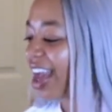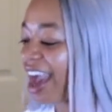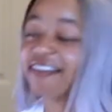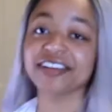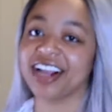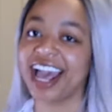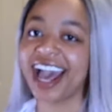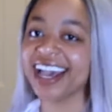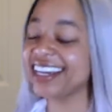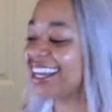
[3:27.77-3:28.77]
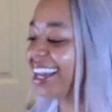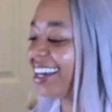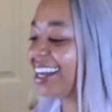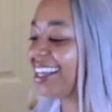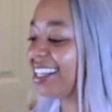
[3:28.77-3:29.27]
ever had,
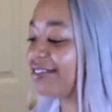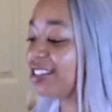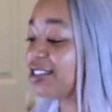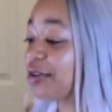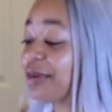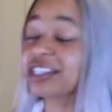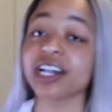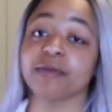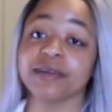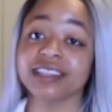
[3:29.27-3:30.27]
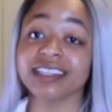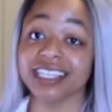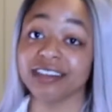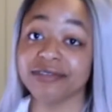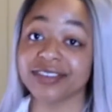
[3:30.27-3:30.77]
and I love it so much. I'll put the
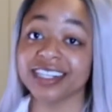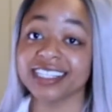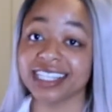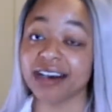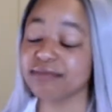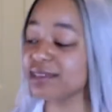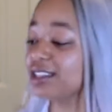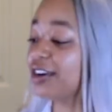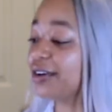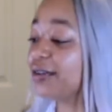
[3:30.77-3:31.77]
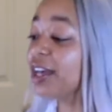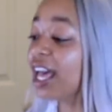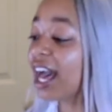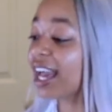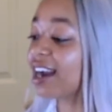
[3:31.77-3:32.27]
link for it down below.
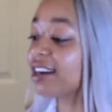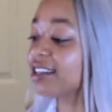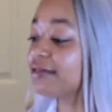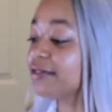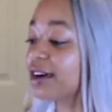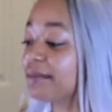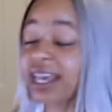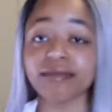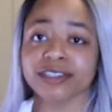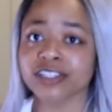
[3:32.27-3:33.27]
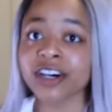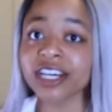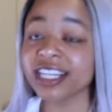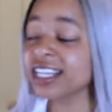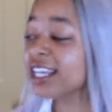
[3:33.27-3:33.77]
I got it from Amazon,